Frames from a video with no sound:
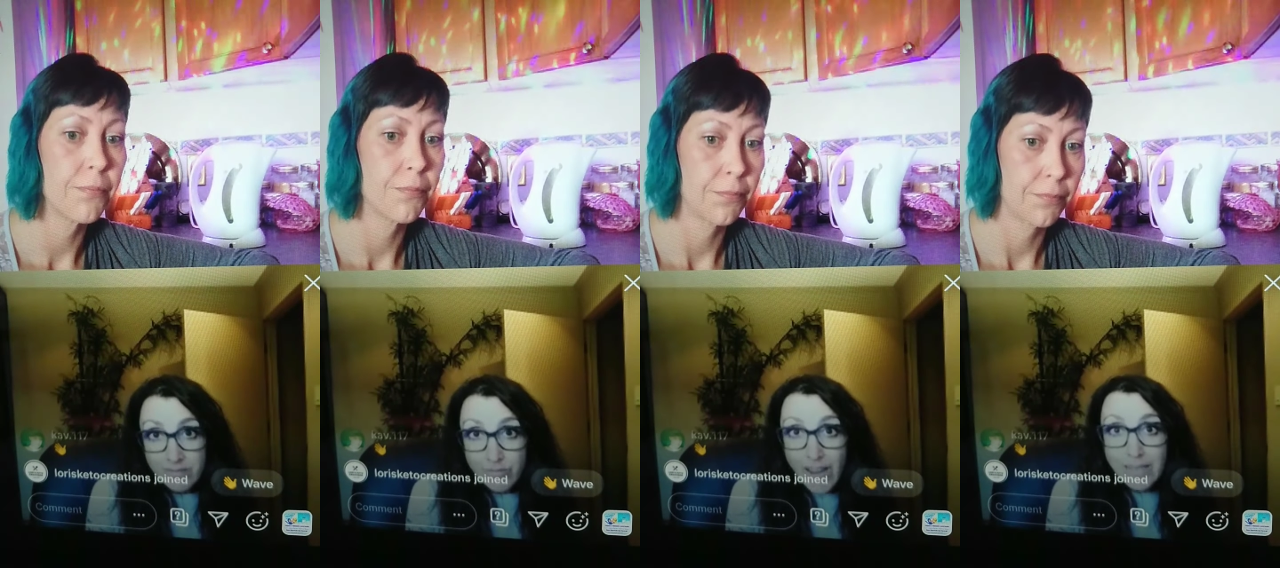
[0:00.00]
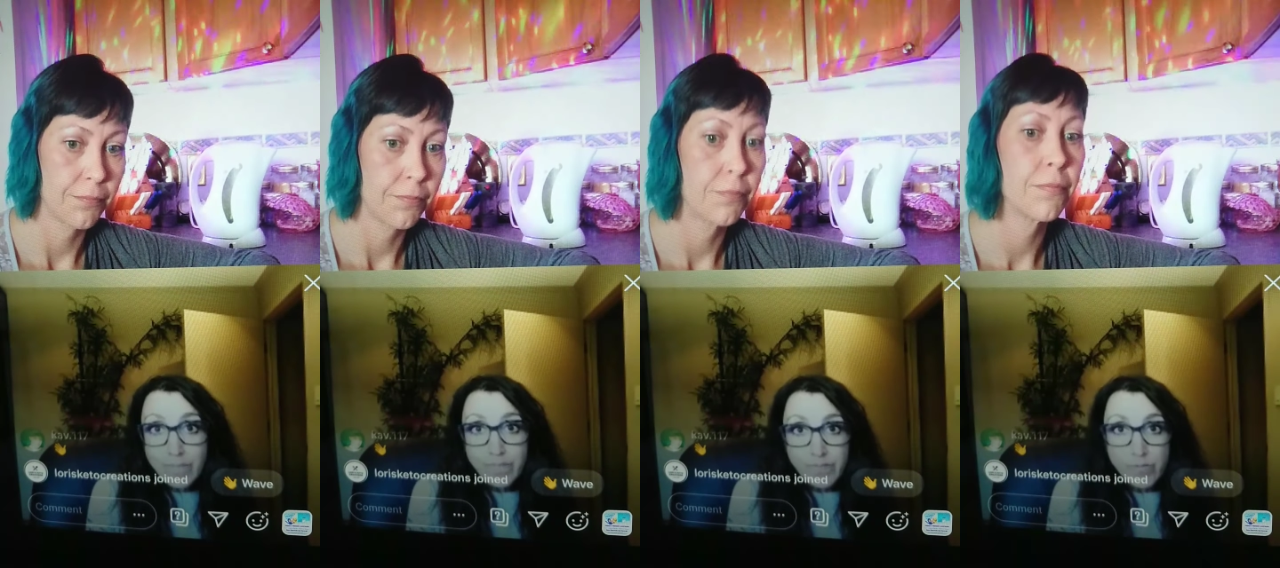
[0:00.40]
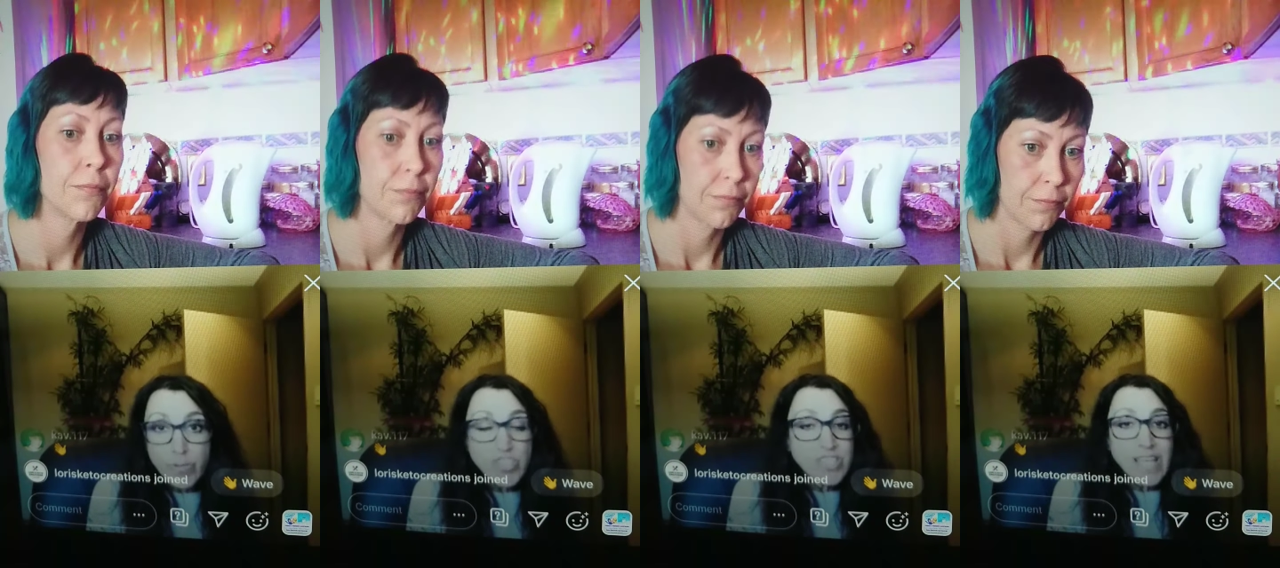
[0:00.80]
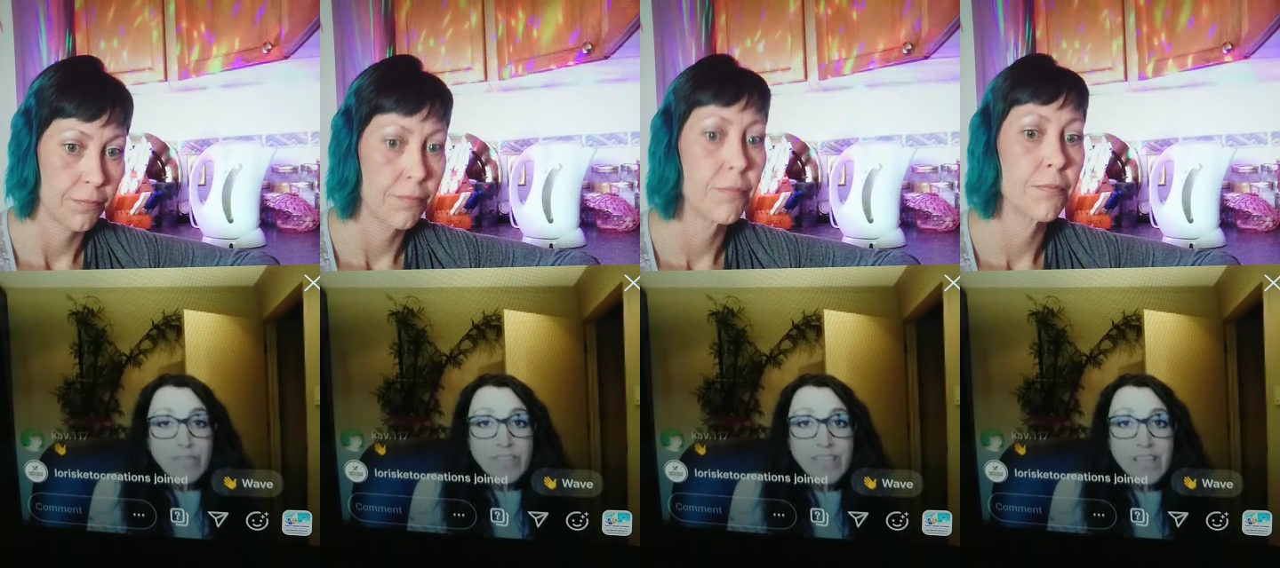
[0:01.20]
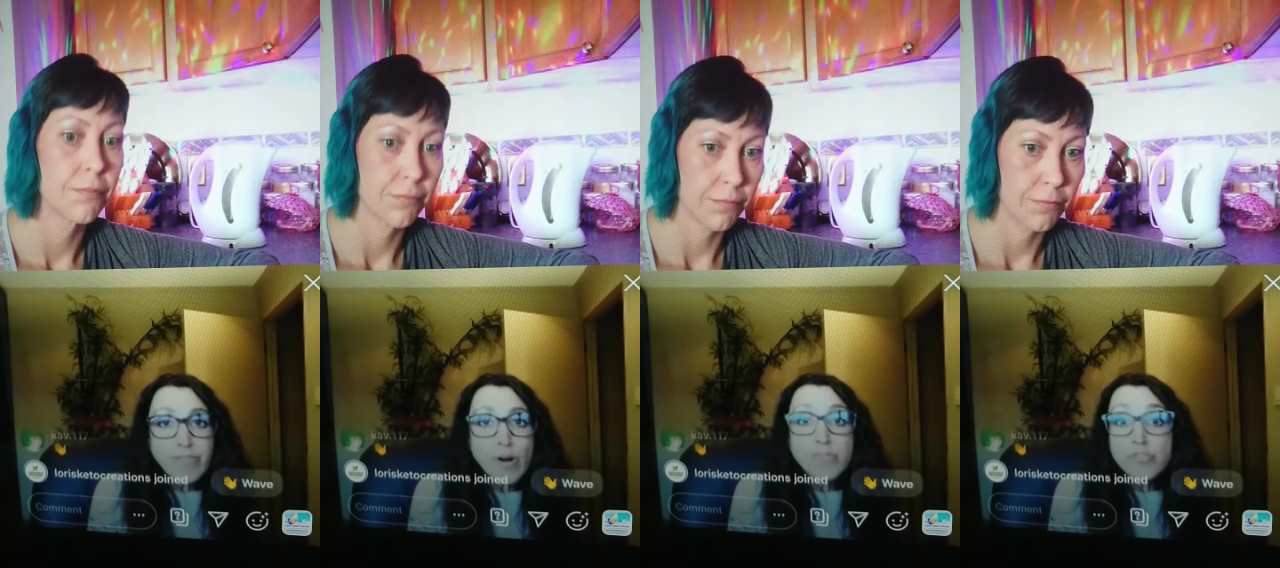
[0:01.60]
Speaker 1: Right? Which is everything
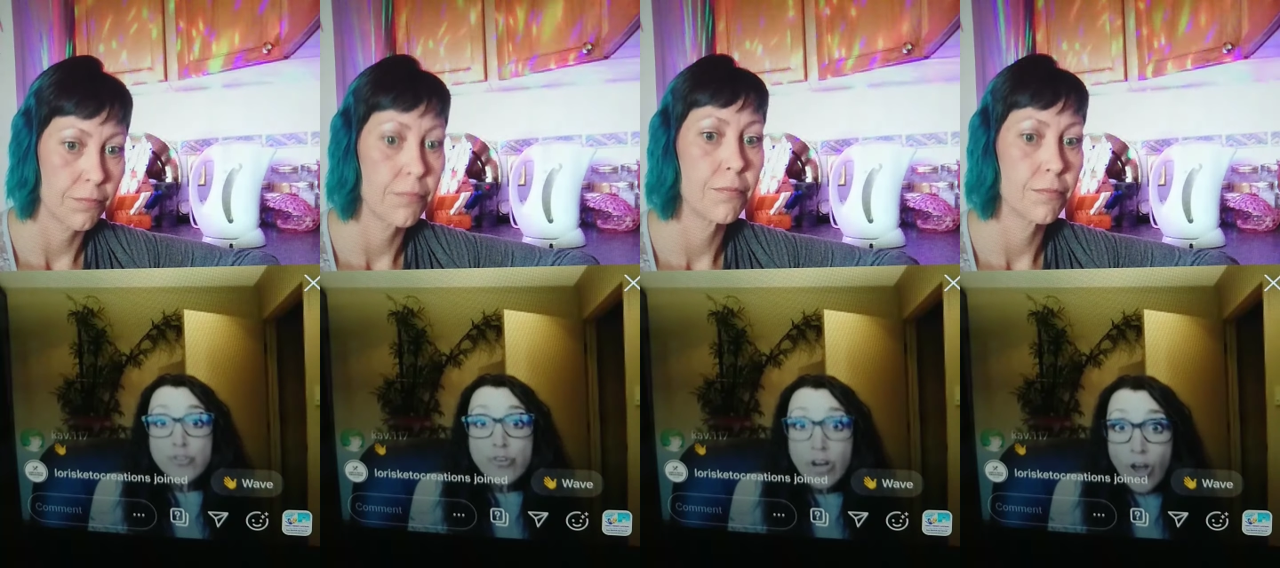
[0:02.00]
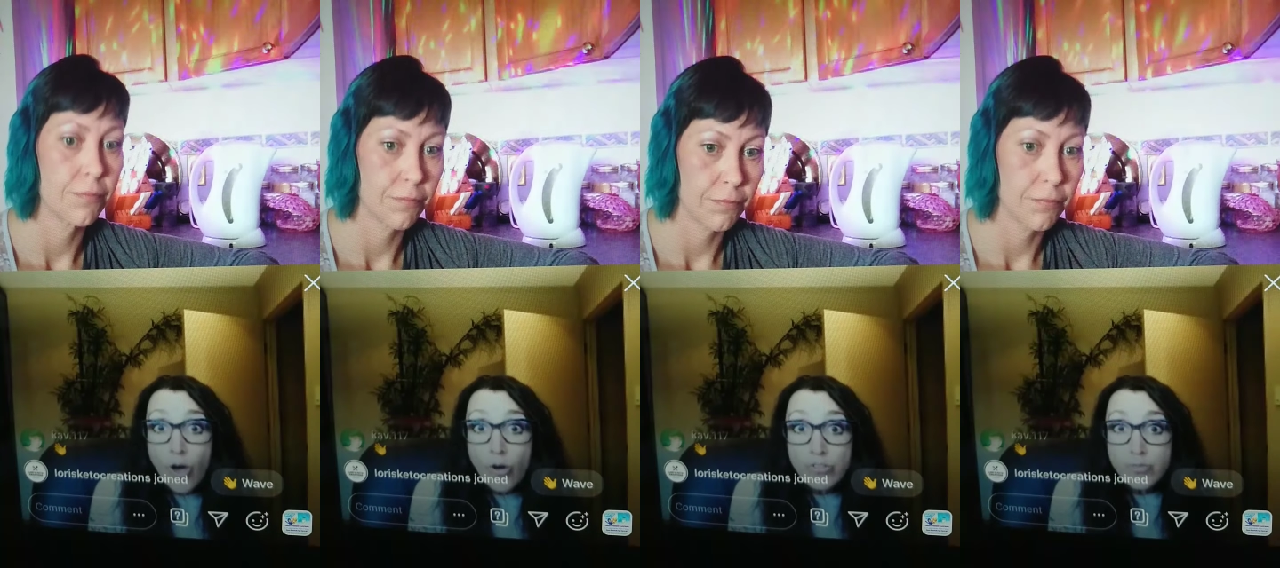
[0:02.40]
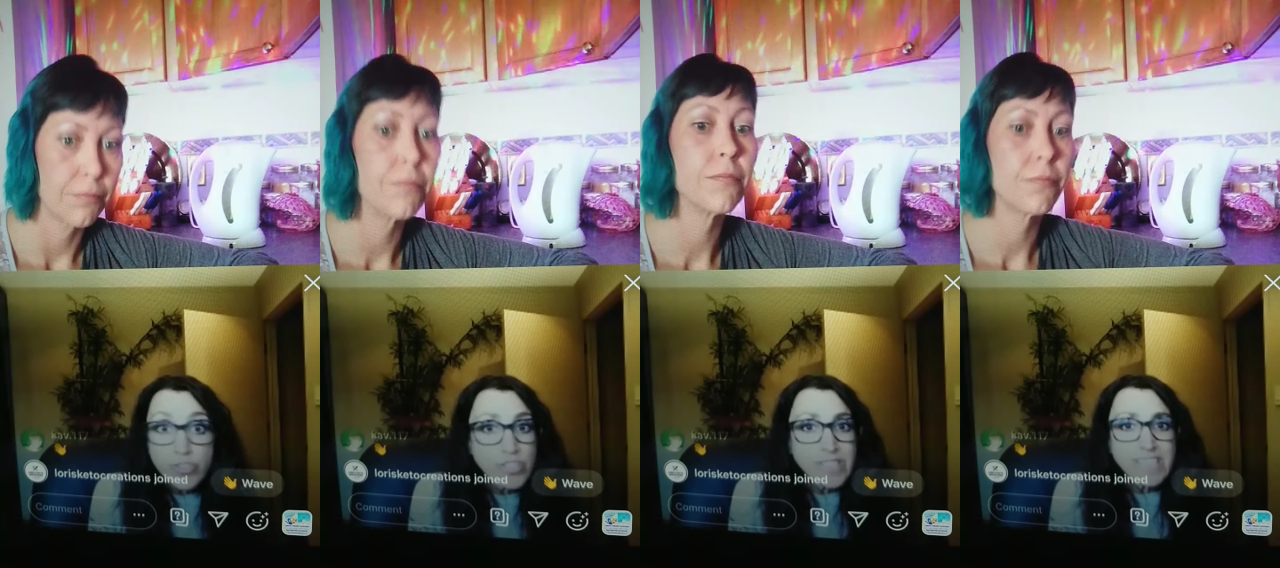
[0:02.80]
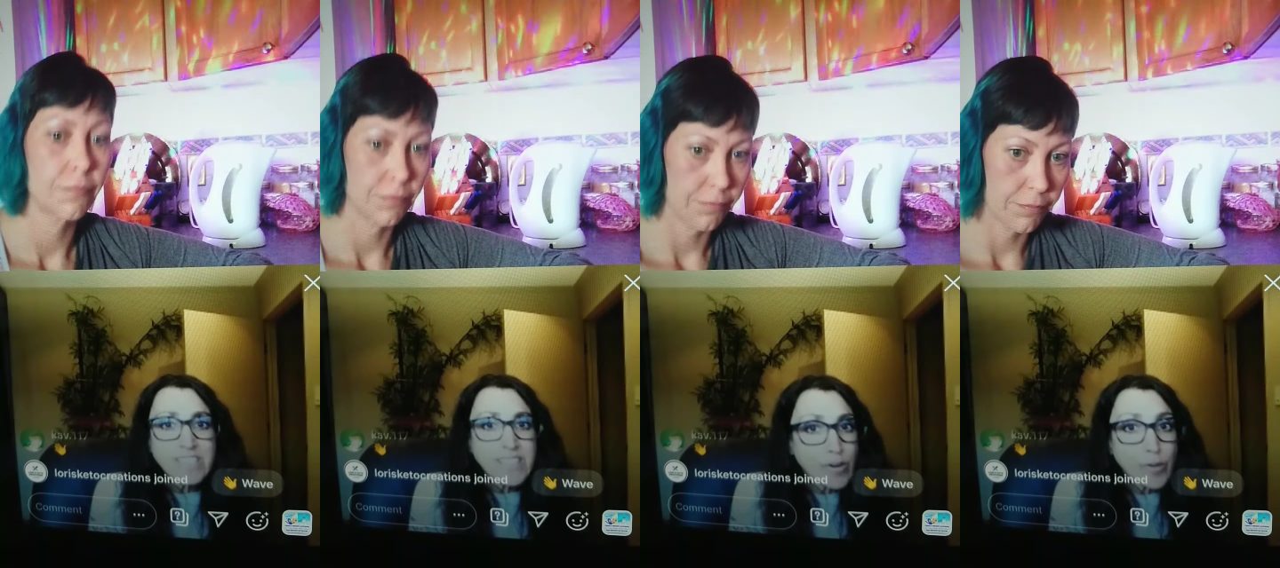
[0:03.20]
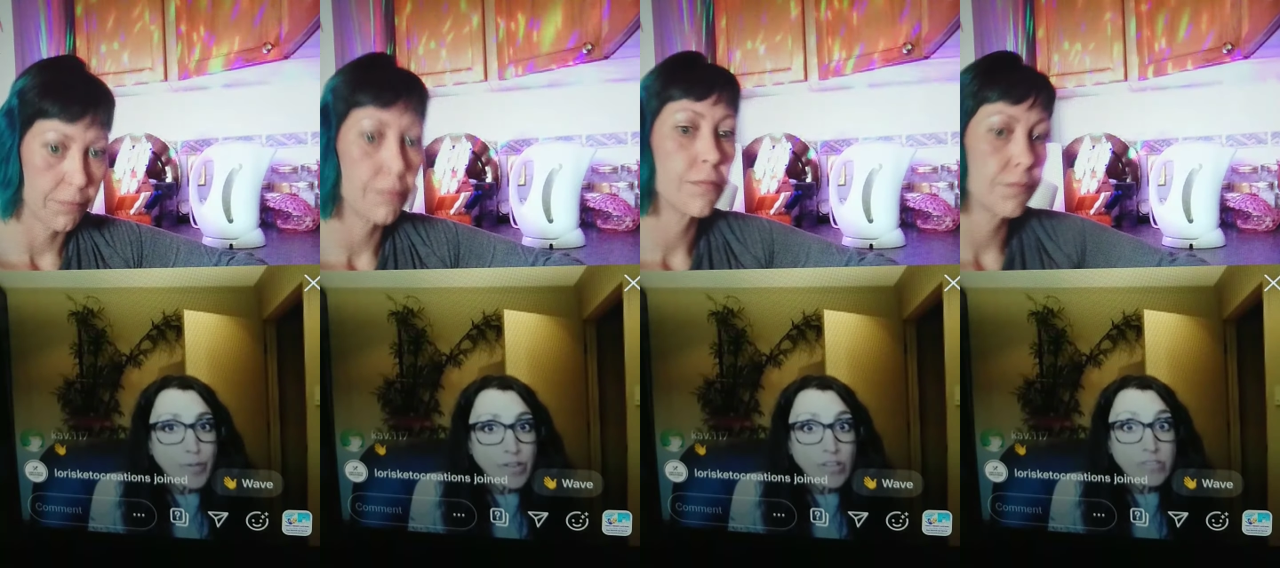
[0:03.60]
from sucralose, which is a terrible